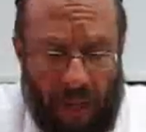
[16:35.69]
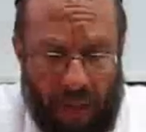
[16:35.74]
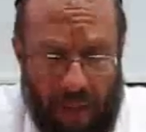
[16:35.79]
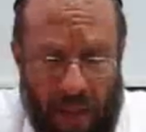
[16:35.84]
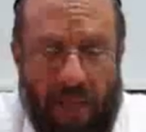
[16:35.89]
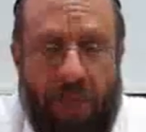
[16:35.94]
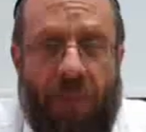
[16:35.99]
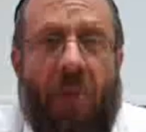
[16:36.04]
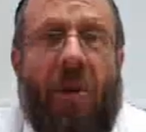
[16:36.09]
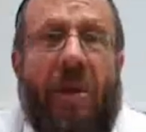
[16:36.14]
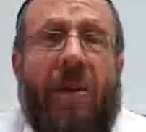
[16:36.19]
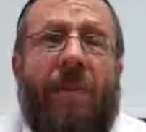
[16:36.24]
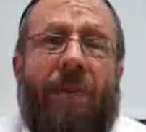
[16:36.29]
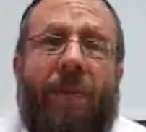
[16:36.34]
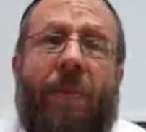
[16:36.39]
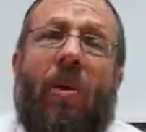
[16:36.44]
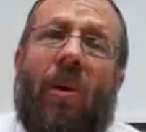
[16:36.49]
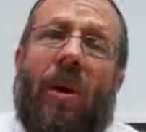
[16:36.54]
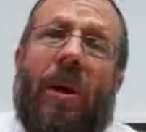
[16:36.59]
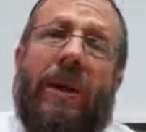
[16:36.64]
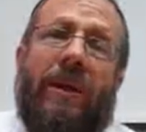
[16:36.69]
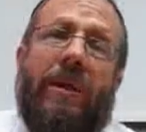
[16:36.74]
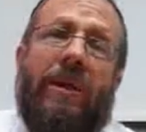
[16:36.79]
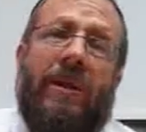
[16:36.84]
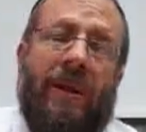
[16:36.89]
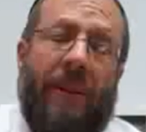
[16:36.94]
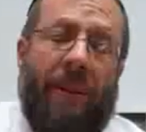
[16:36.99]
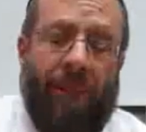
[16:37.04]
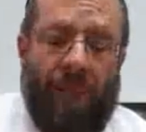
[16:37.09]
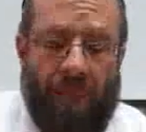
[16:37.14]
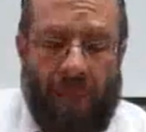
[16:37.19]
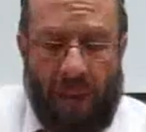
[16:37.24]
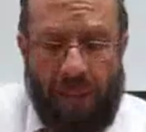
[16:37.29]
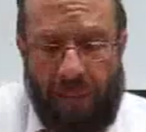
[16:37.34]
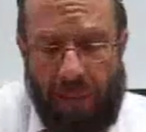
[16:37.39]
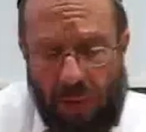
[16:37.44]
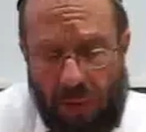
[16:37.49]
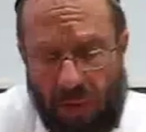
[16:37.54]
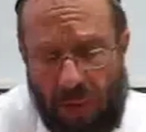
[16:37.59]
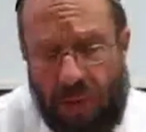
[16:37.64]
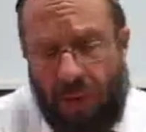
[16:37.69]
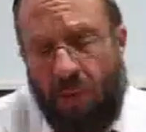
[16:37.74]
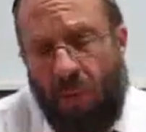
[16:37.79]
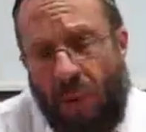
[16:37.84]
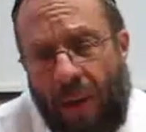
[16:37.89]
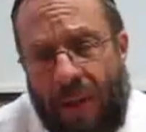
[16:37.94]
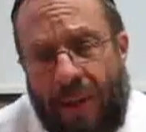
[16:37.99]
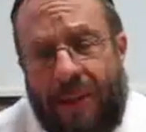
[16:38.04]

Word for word: an important point because one